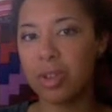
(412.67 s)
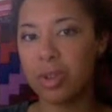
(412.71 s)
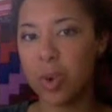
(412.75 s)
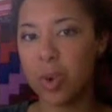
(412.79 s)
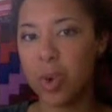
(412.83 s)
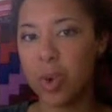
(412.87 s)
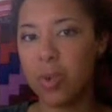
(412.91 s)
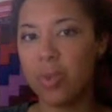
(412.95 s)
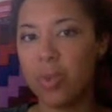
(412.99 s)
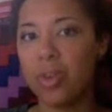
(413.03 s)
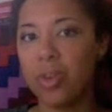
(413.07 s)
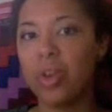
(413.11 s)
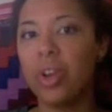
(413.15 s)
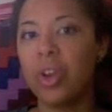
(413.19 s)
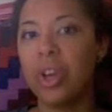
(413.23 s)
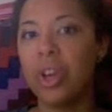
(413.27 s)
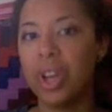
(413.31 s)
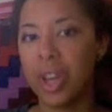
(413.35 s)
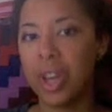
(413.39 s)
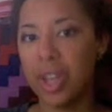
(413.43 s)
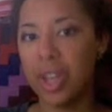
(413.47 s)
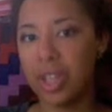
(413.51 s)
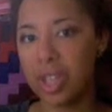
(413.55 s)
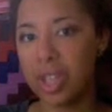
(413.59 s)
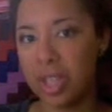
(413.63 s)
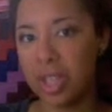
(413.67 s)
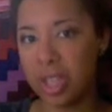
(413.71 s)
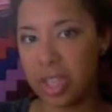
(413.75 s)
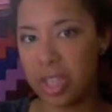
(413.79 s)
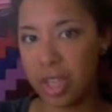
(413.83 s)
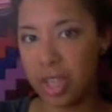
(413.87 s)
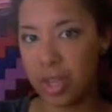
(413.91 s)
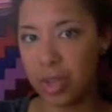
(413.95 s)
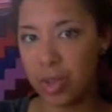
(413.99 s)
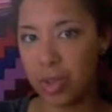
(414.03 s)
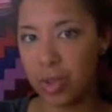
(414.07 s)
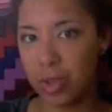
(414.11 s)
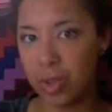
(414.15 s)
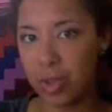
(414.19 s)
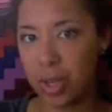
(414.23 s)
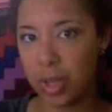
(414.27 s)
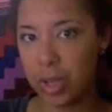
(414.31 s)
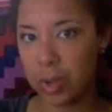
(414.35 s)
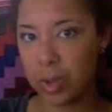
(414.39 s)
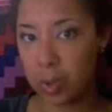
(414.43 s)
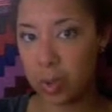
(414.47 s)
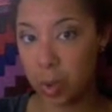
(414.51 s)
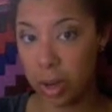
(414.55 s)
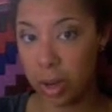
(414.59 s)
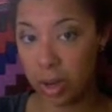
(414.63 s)
over into this country
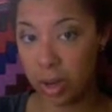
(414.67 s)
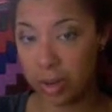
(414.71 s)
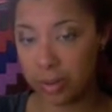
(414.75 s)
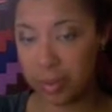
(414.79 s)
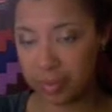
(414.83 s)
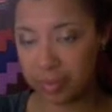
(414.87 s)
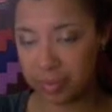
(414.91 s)
as well.